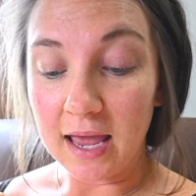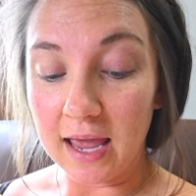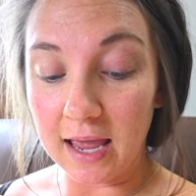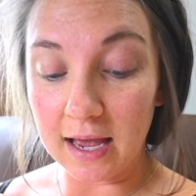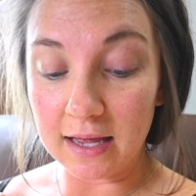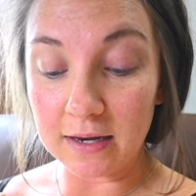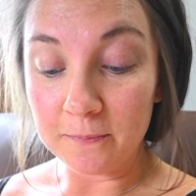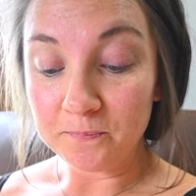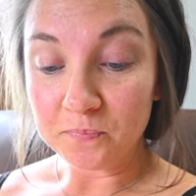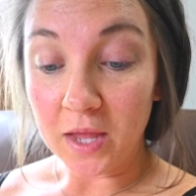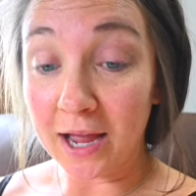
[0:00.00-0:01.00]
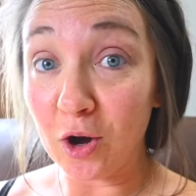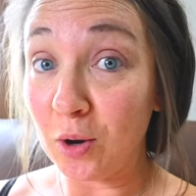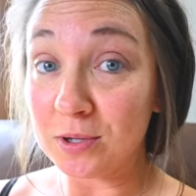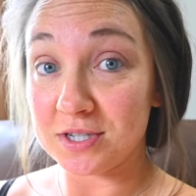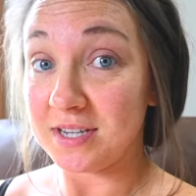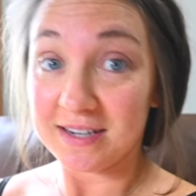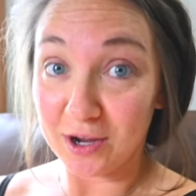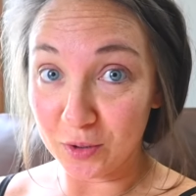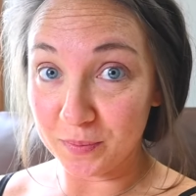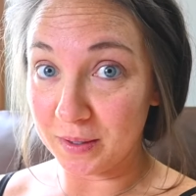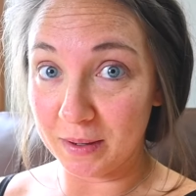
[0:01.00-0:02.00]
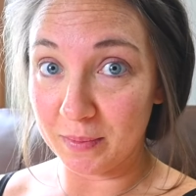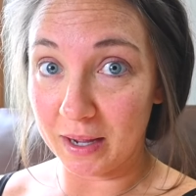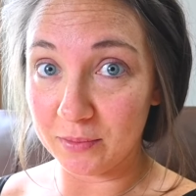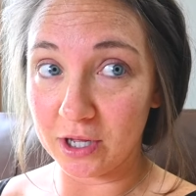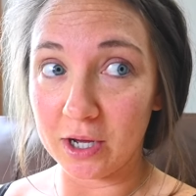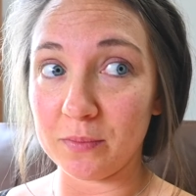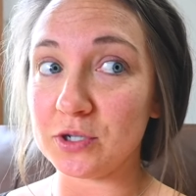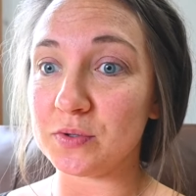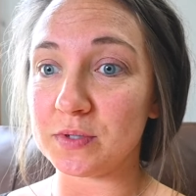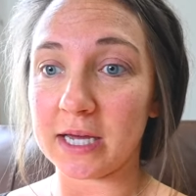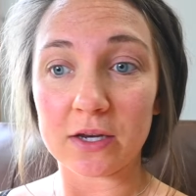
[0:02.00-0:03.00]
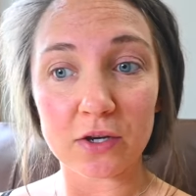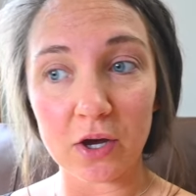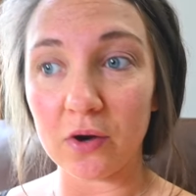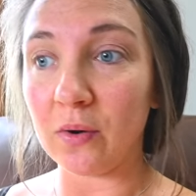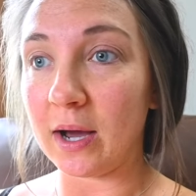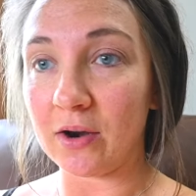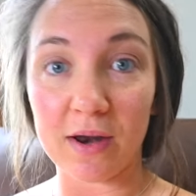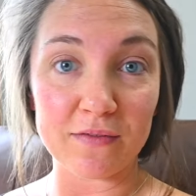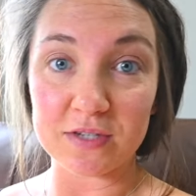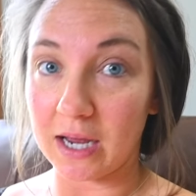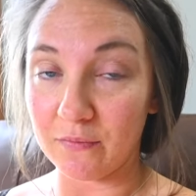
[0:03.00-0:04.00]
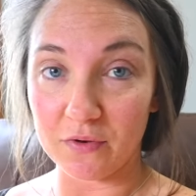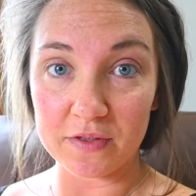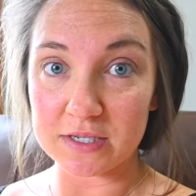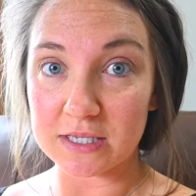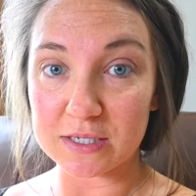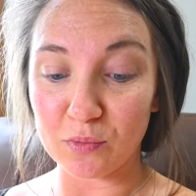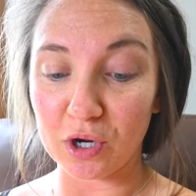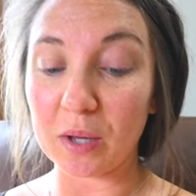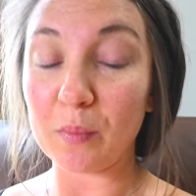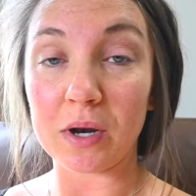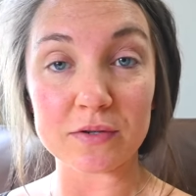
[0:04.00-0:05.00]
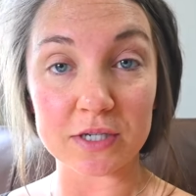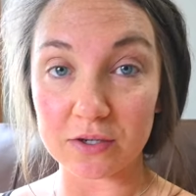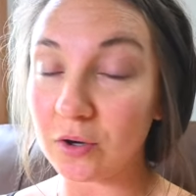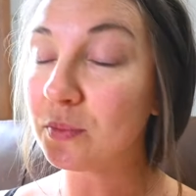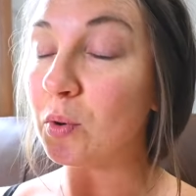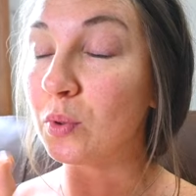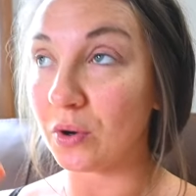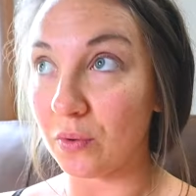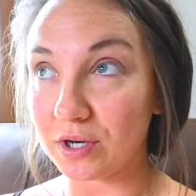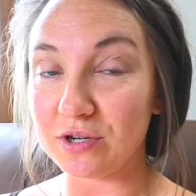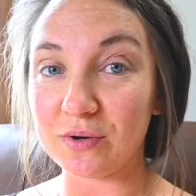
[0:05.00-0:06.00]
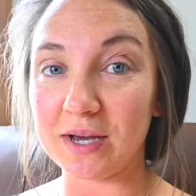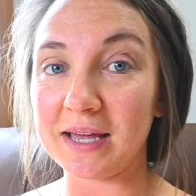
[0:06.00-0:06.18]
And I almost did not open up my Bible. I almost was like, no, I don't have time for this this morning. But I was like, nope, we're going to do it.